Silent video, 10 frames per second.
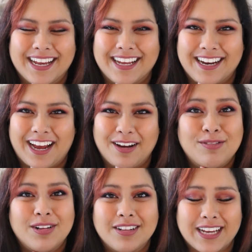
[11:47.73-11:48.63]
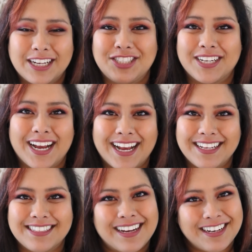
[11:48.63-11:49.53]
and I will catch you
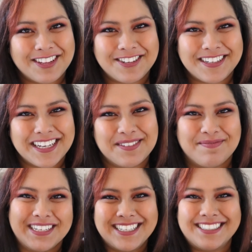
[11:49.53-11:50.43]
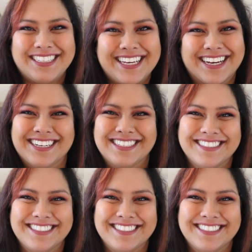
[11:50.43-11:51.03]
guys another time. See ya!